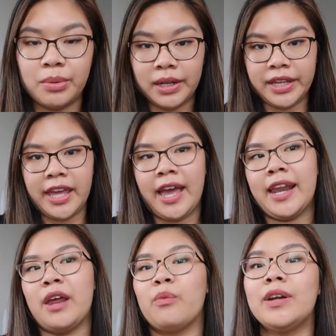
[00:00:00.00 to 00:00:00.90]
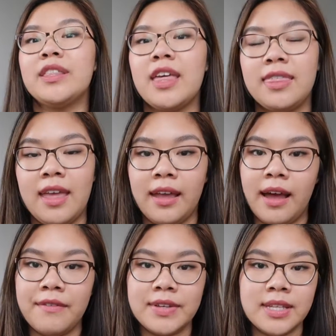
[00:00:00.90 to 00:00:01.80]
when looking at it, and what do they think of.